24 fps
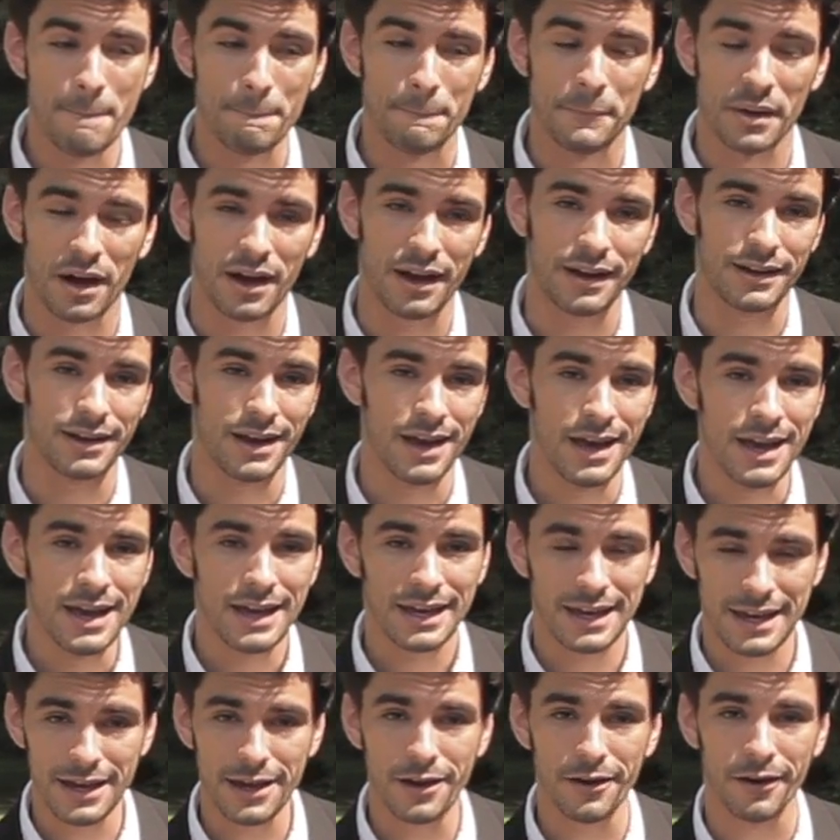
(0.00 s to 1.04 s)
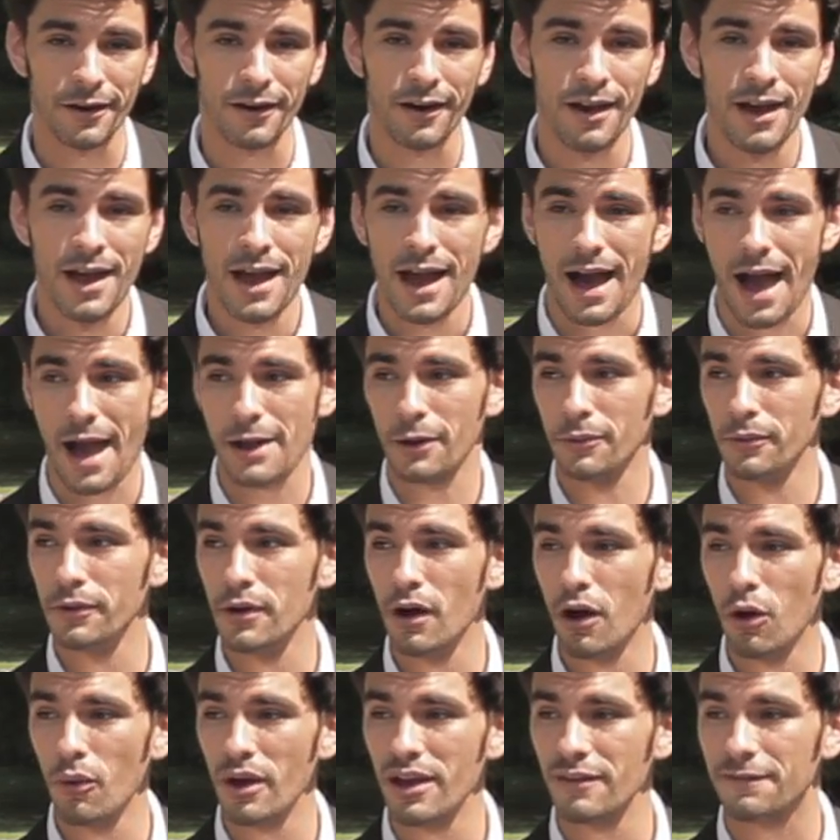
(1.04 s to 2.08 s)
But here, I don't
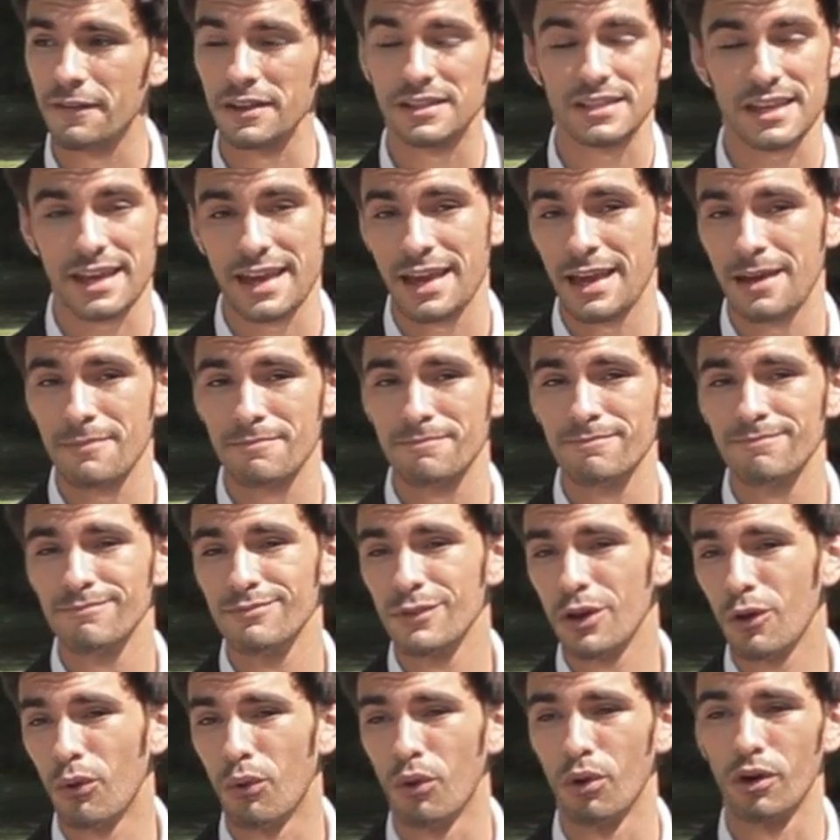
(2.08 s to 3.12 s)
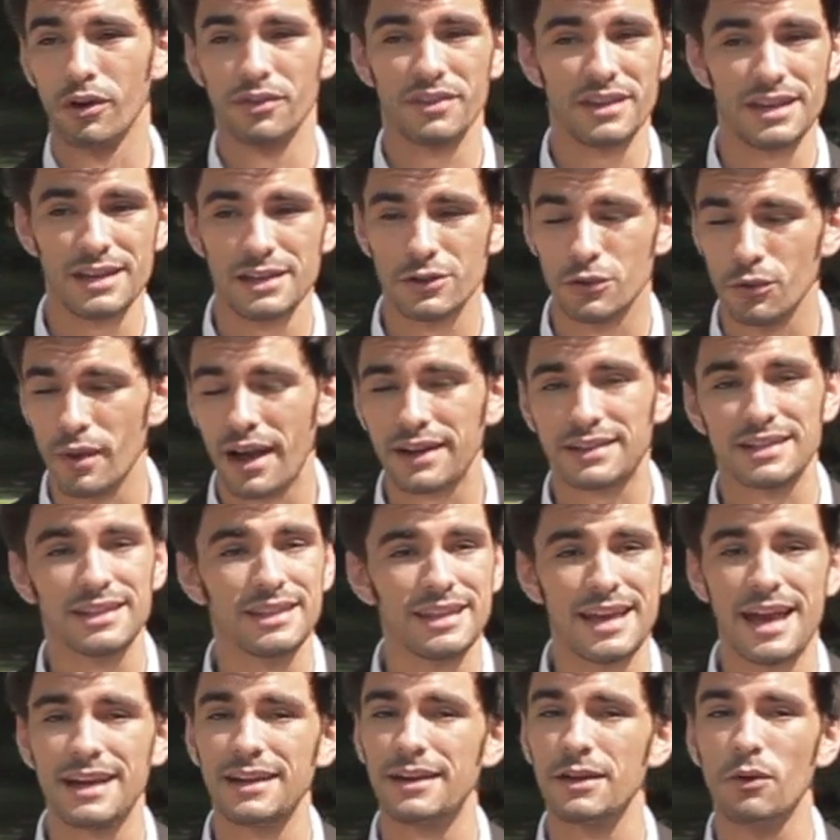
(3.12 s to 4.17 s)
know if it's him or the directing,
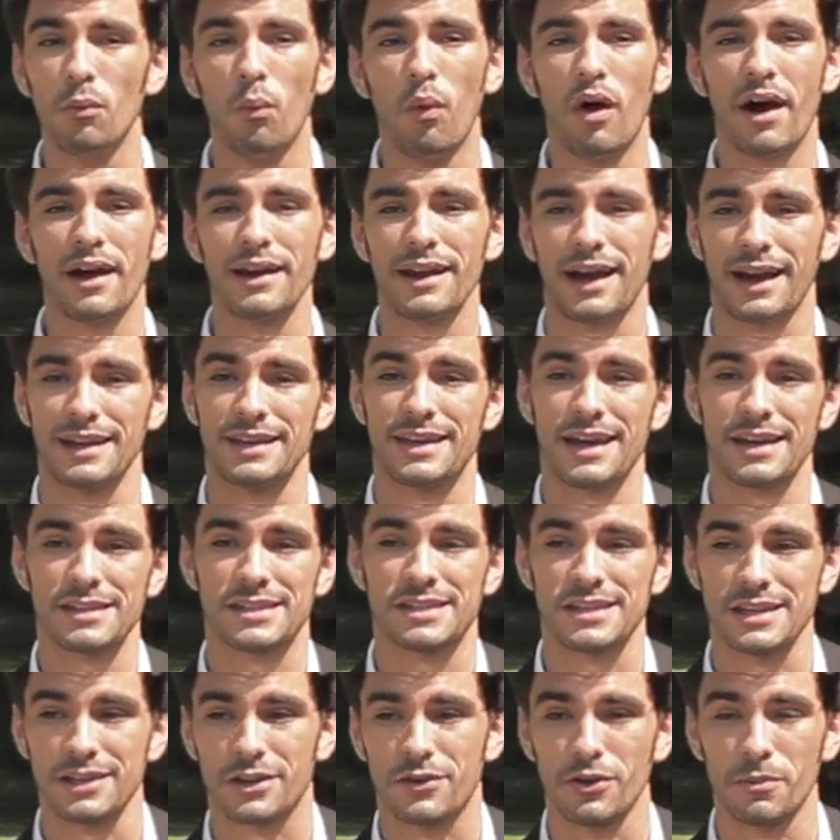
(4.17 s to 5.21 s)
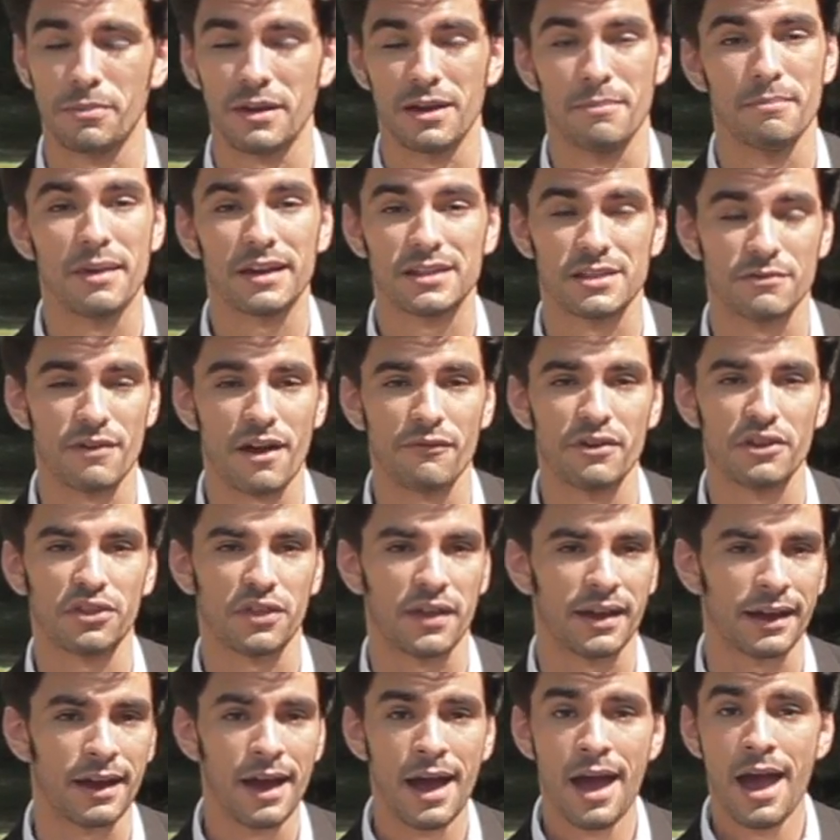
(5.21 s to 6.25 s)
the editing, what. I guess it could be a mix of
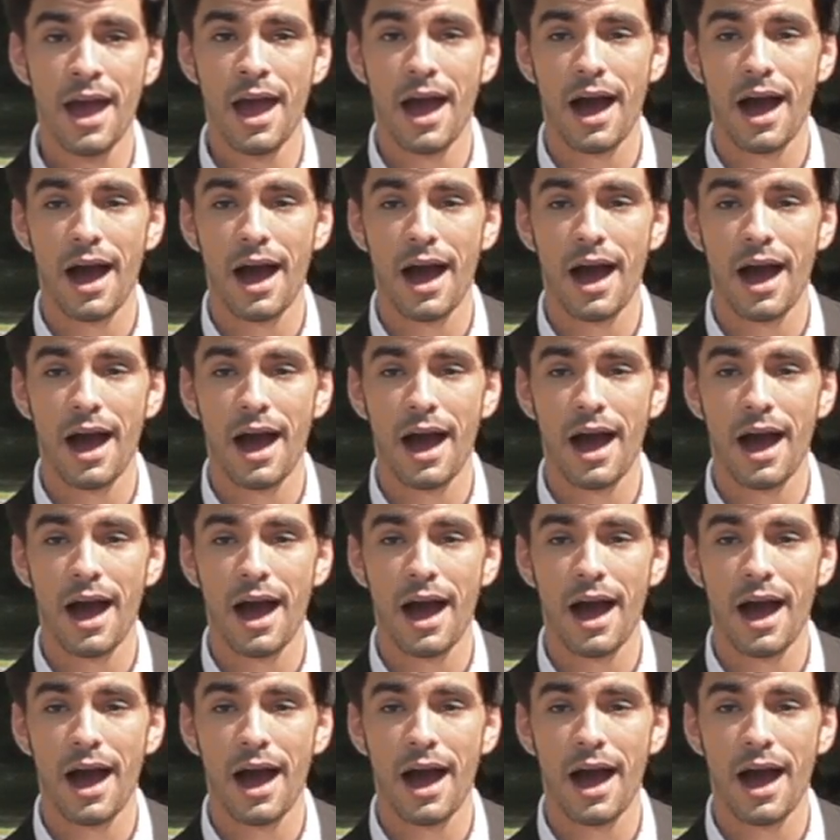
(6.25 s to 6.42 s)
everything.